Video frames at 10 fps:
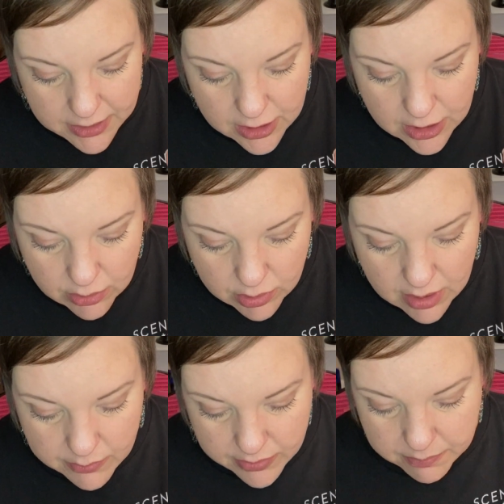
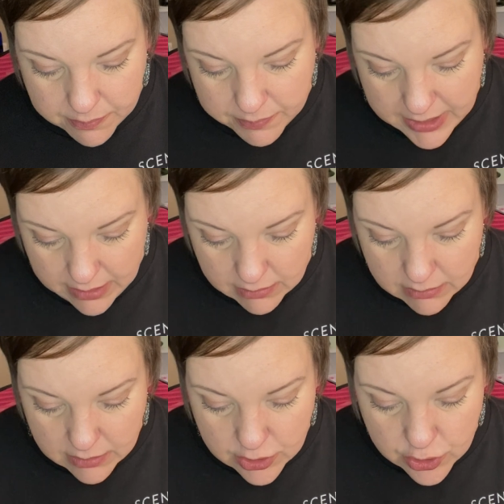cucumber
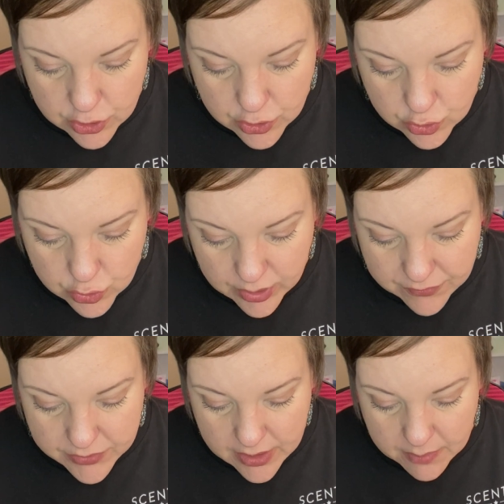peel
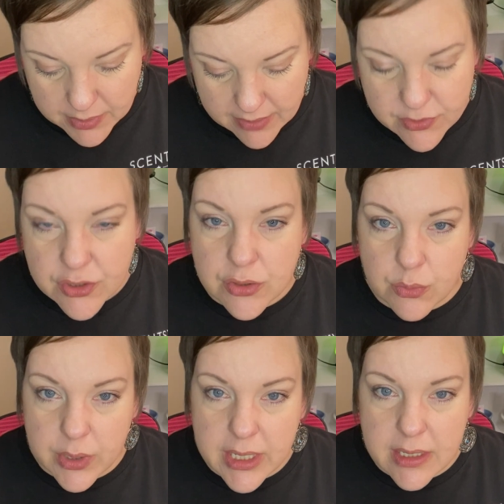drift above
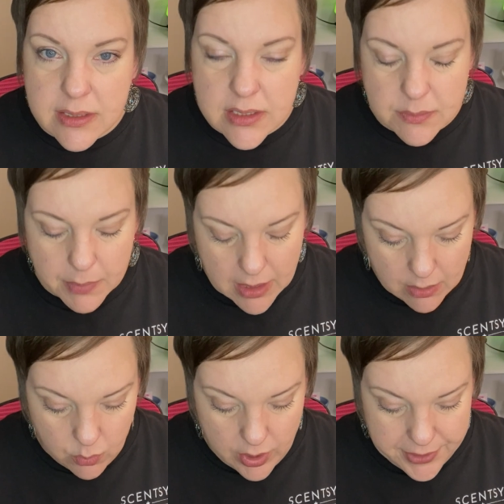serene spa
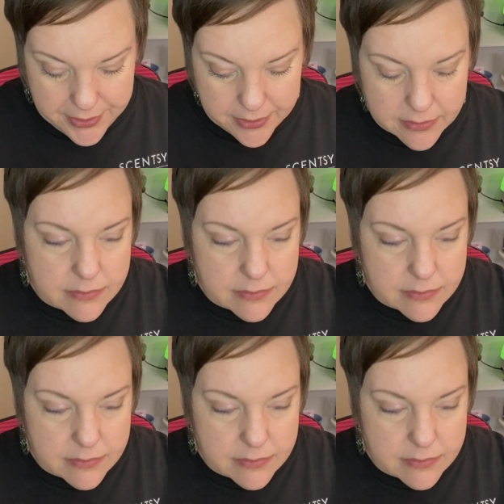water.